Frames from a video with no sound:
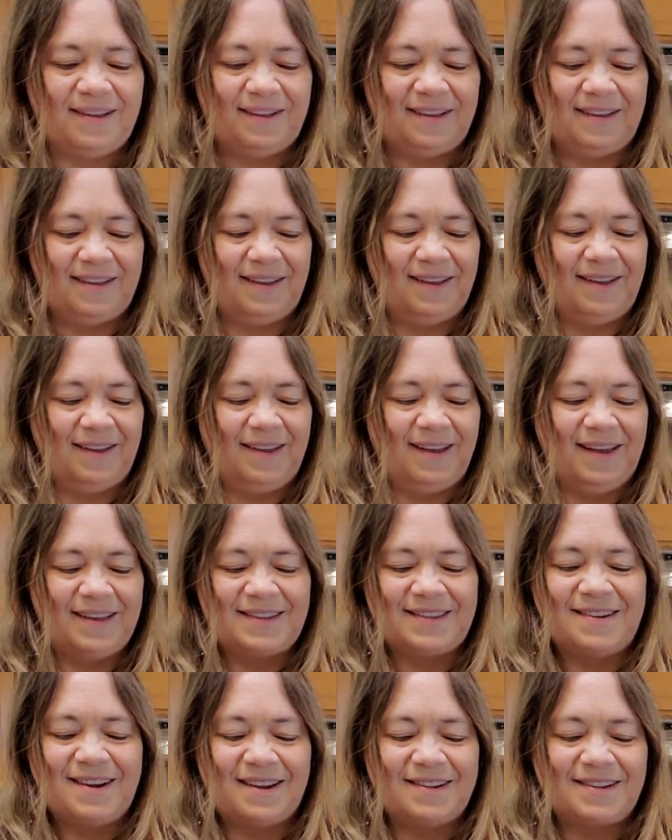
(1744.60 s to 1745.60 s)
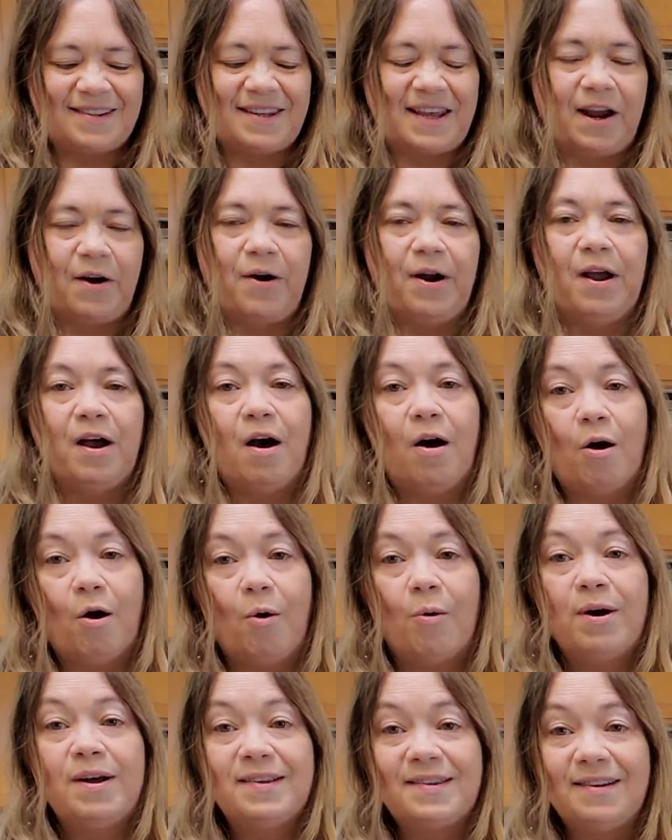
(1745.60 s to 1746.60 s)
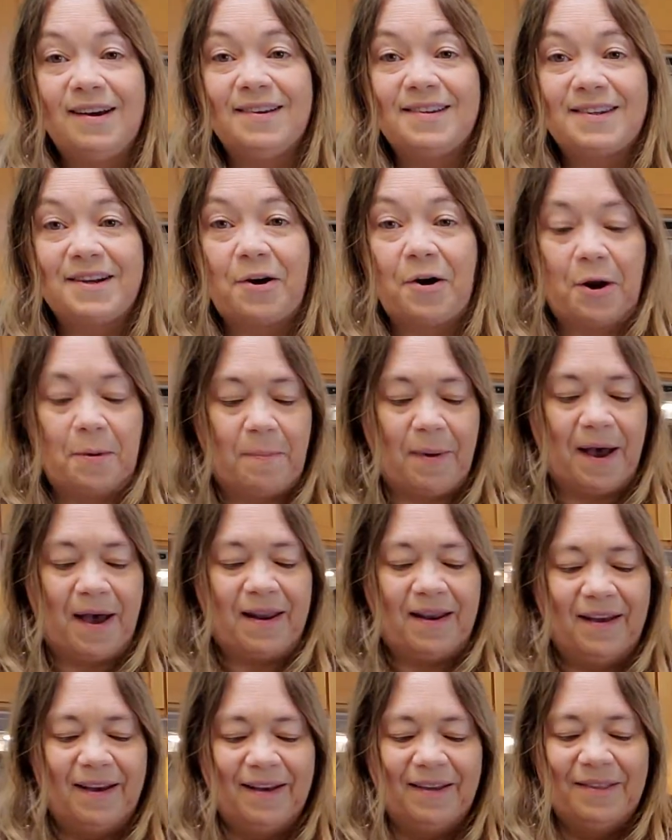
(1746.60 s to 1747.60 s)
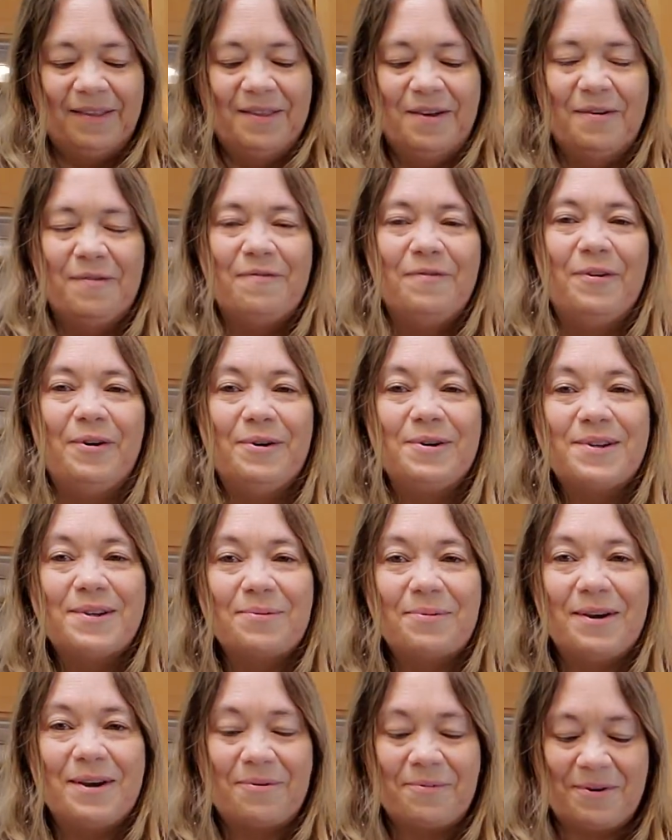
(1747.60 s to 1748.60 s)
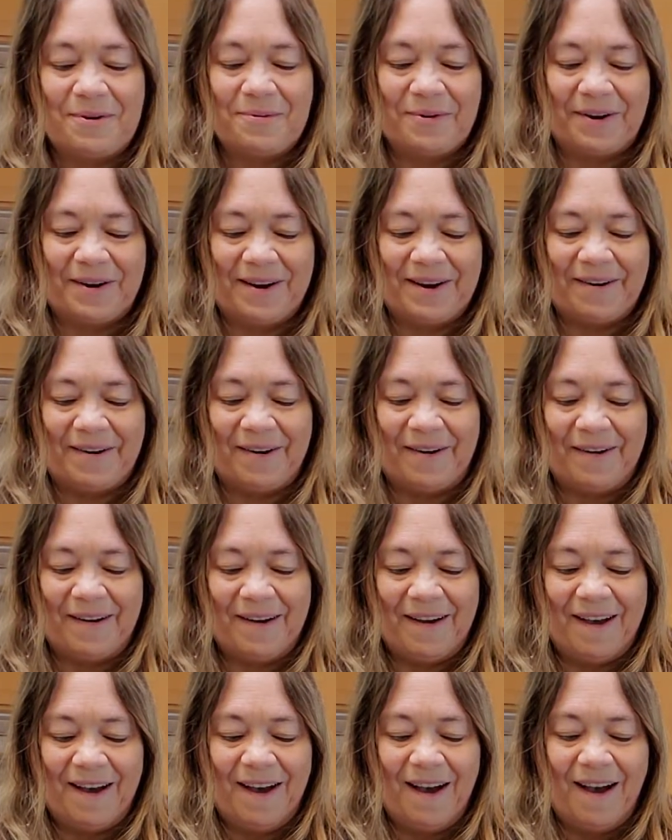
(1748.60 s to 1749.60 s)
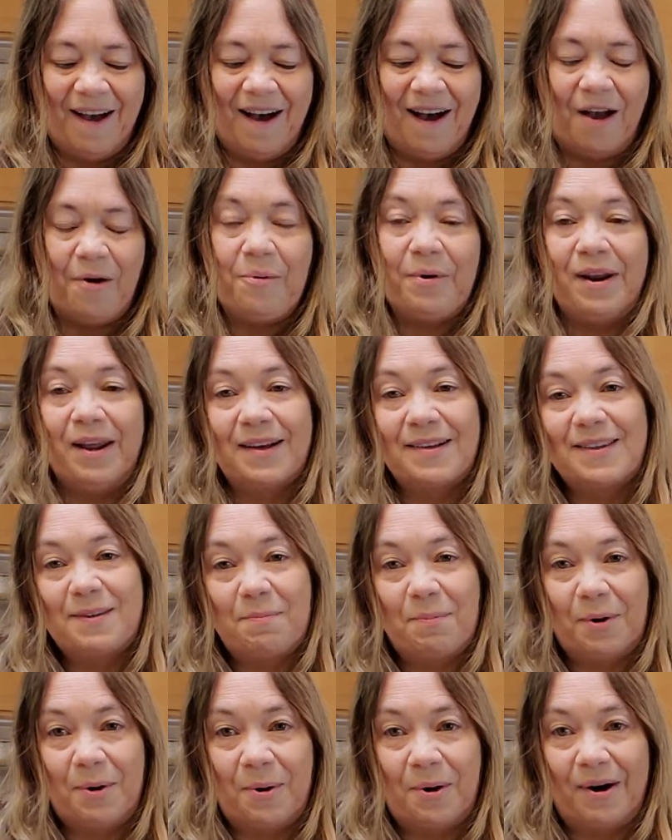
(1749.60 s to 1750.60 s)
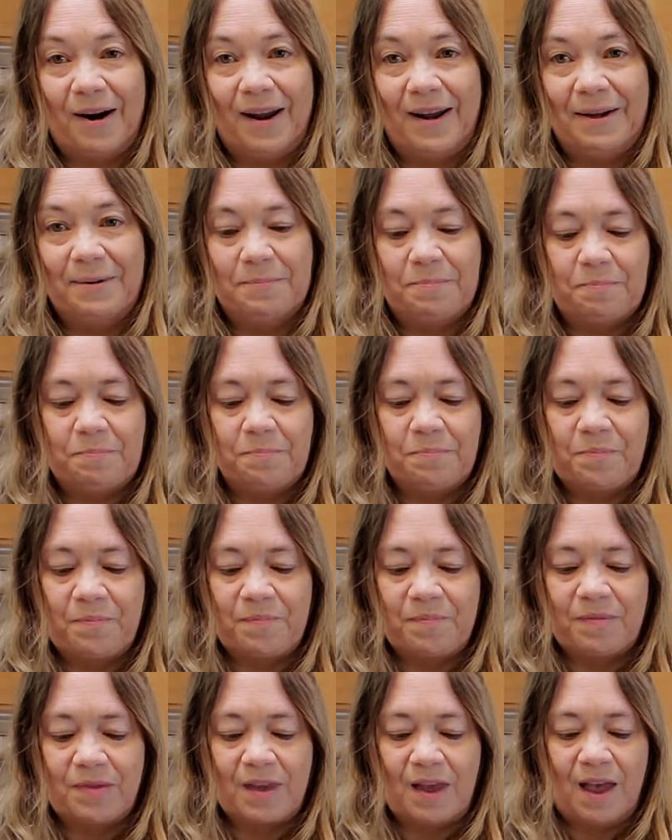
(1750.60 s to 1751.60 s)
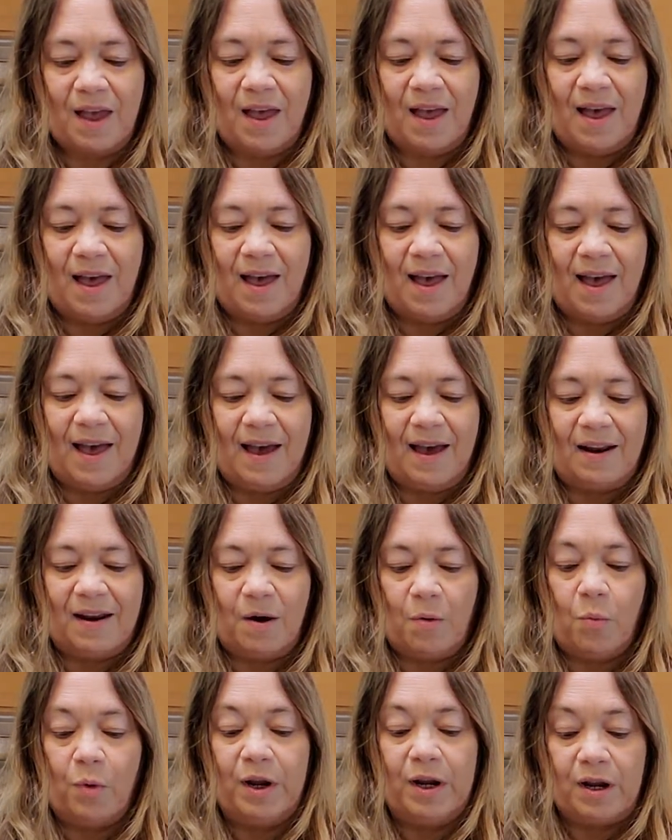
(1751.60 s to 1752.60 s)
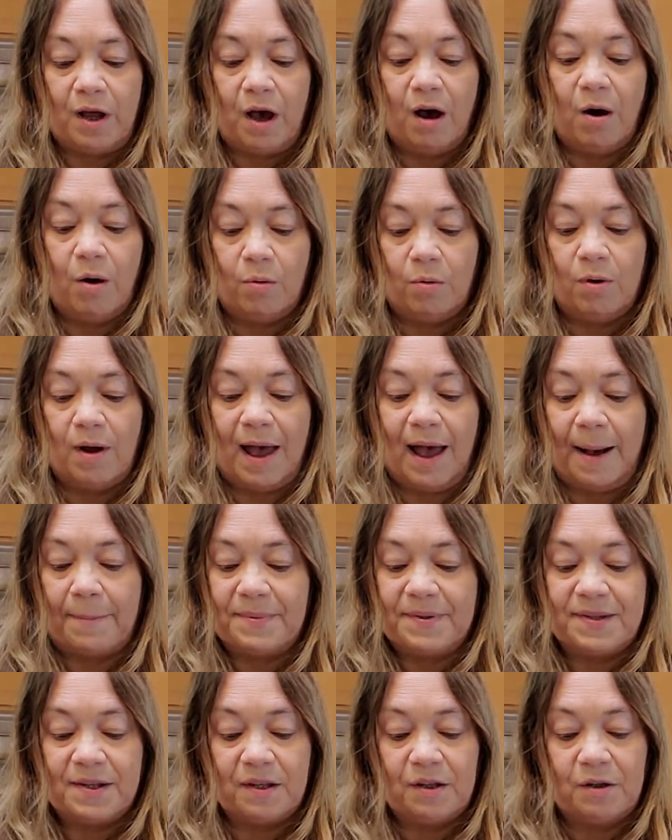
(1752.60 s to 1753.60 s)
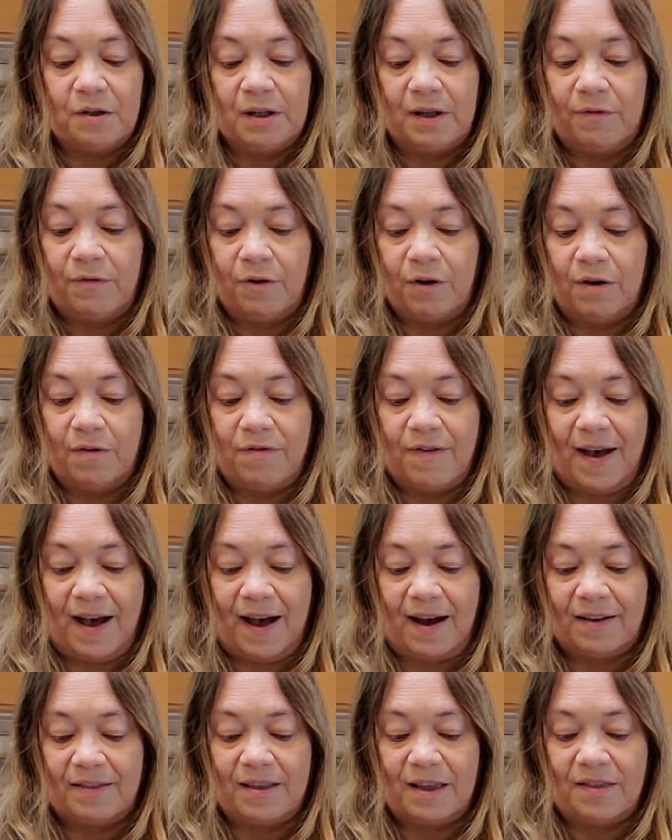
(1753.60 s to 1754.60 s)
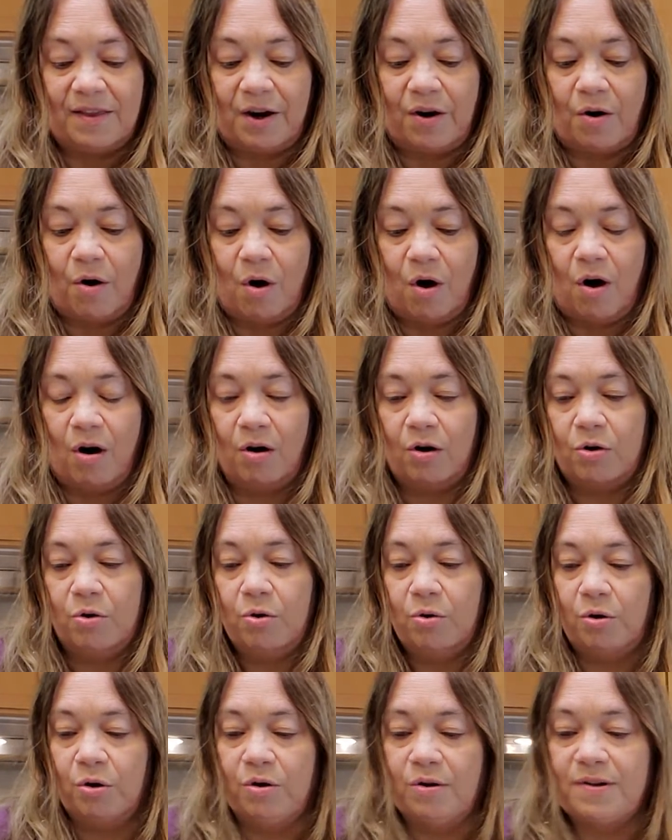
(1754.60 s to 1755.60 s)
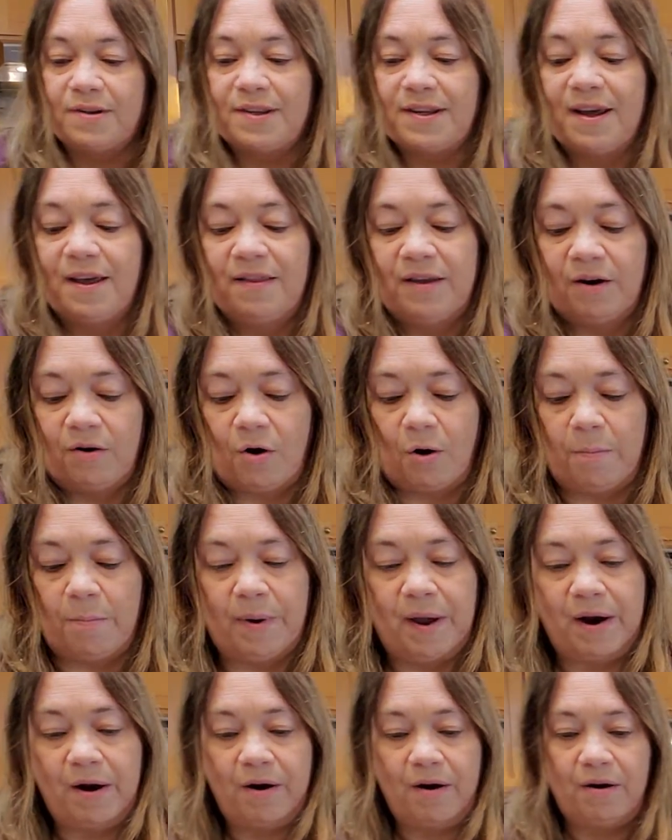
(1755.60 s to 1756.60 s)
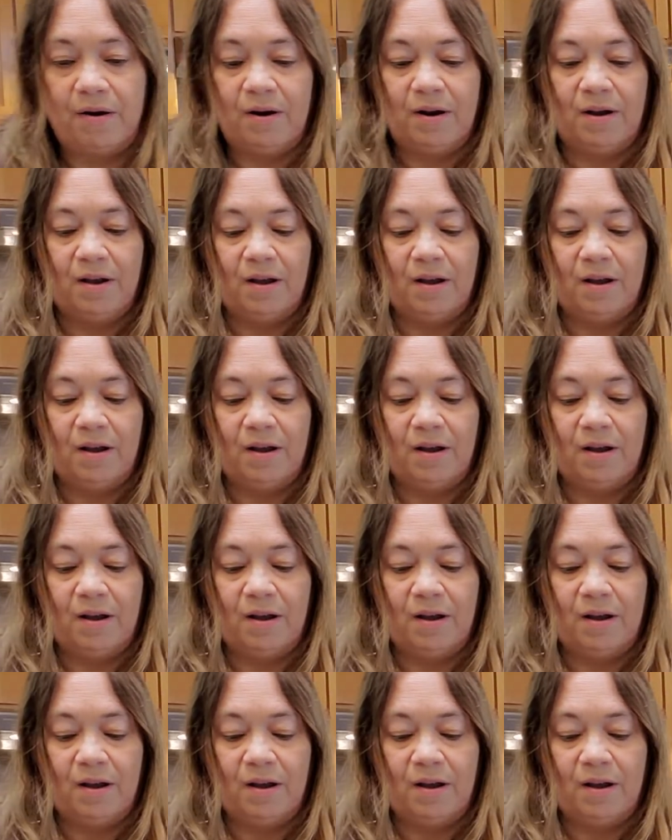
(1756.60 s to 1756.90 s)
It's not scary. Oh, it's not scary, but the first week we were here, I went exploring. And we know absolutely for a fact that there are cougars and there are bear